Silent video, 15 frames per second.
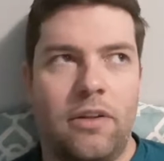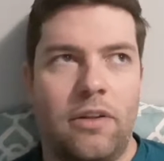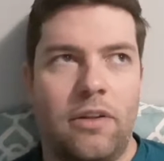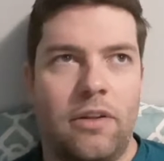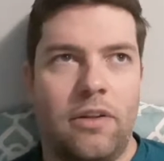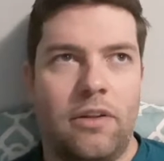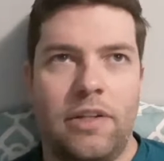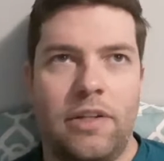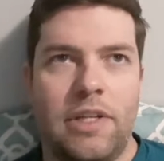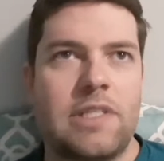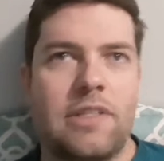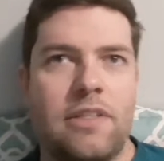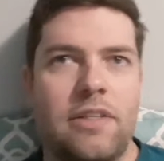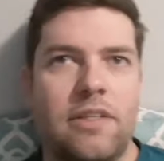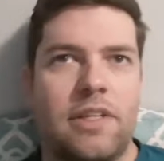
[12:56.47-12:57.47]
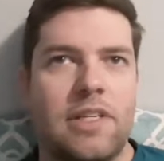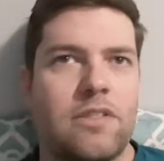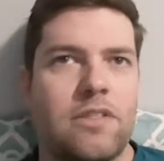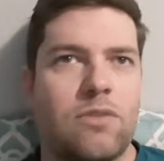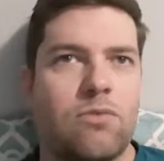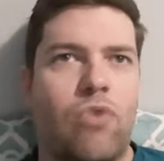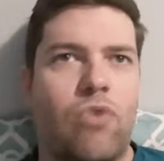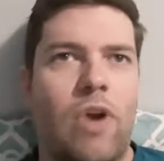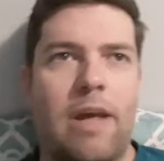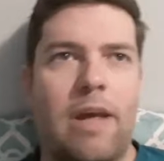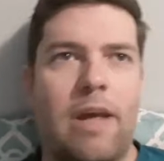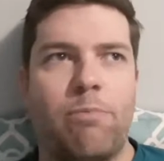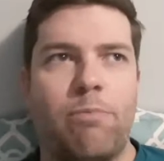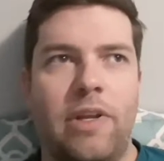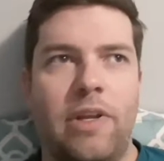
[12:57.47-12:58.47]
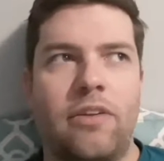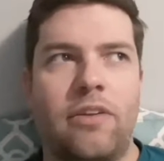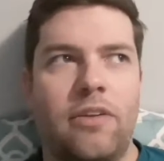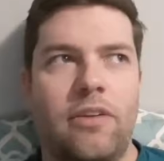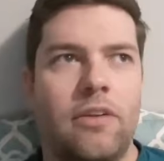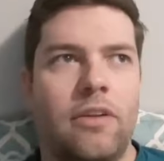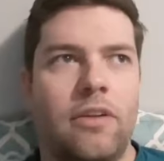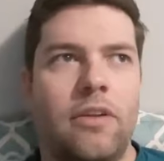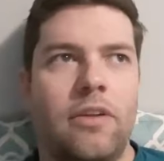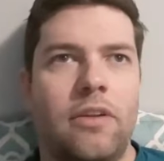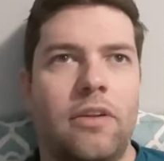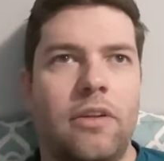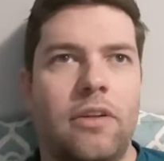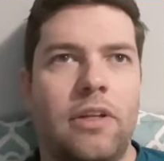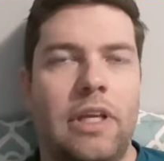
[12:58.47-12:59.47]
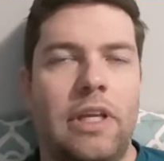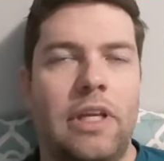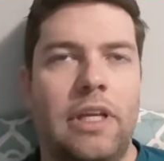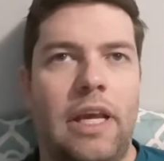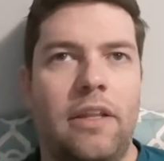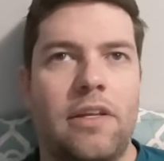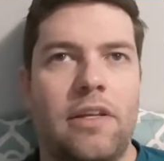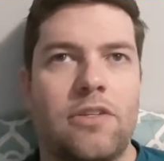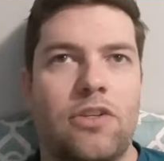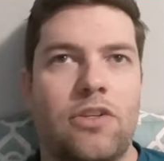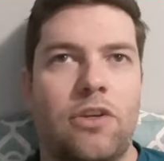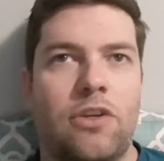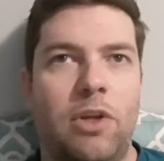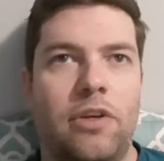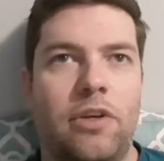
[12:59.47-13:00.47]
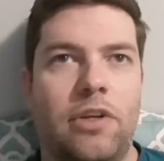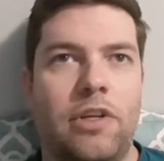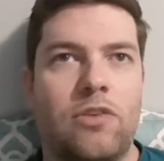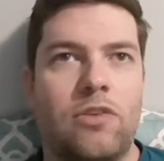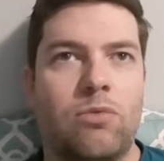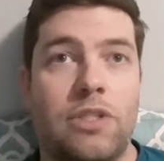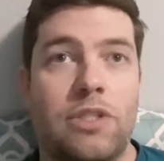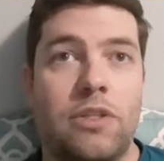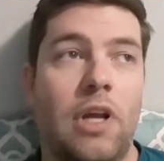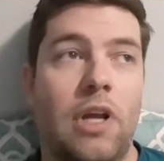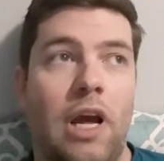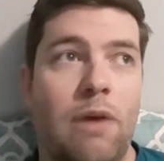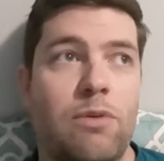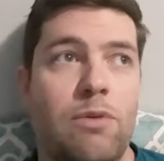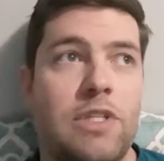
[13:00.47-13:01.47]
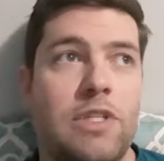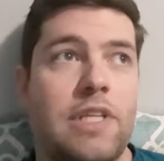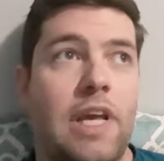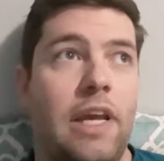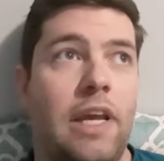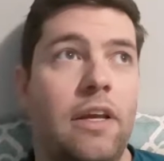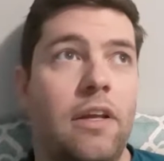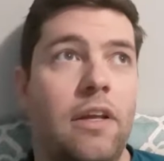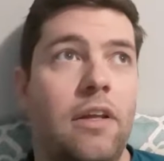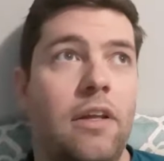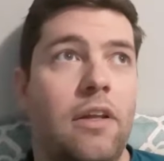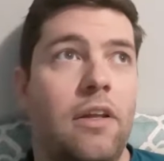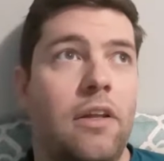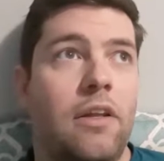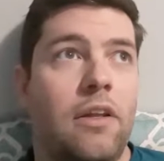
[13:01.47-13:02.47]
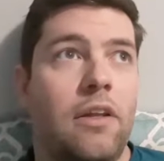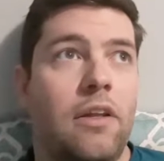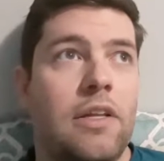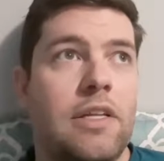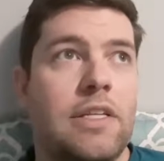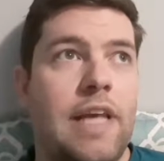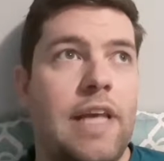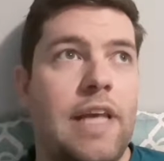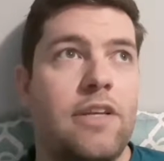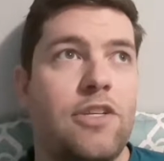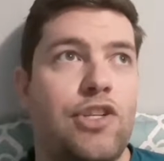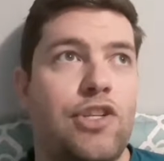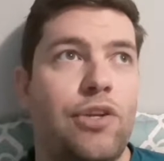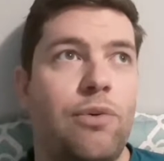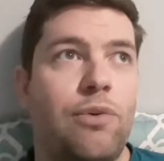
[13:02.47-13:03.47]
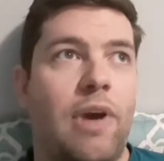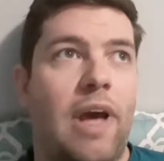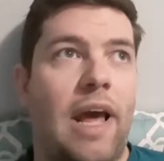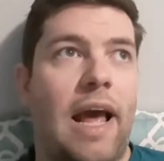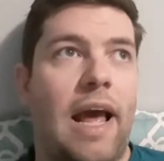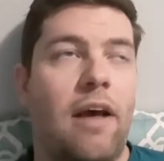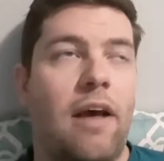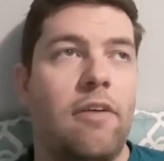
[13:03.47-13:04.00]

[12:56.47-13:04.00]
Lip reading: This is rampant in atheist communities, which I would say tend to have